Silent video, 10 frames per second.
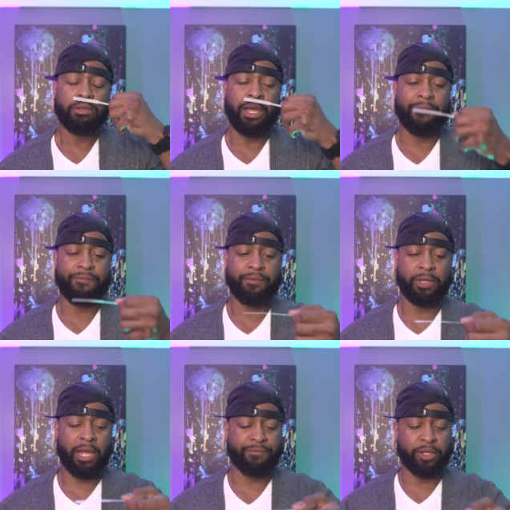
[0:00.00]
If
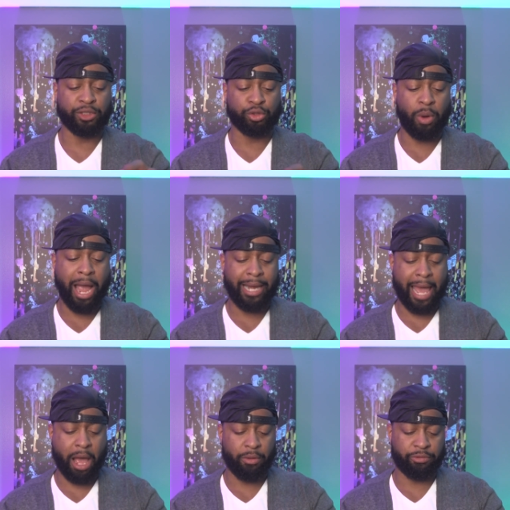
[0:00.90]
the dry
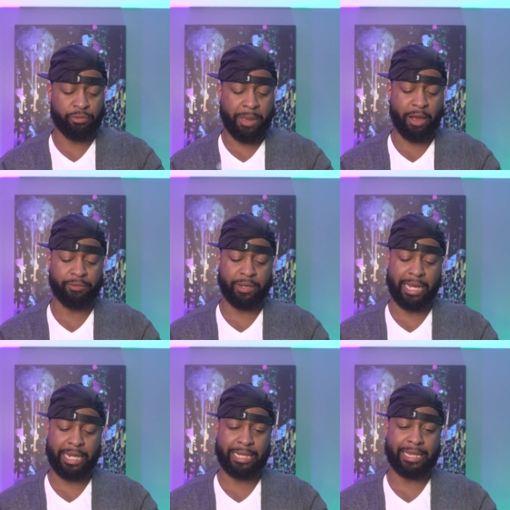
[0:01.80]
down smells
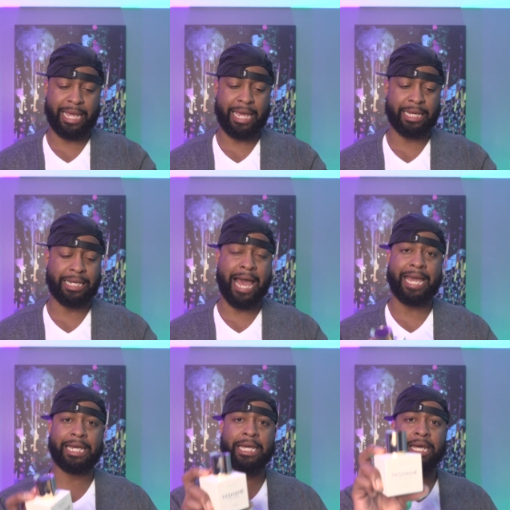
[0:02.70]
anything like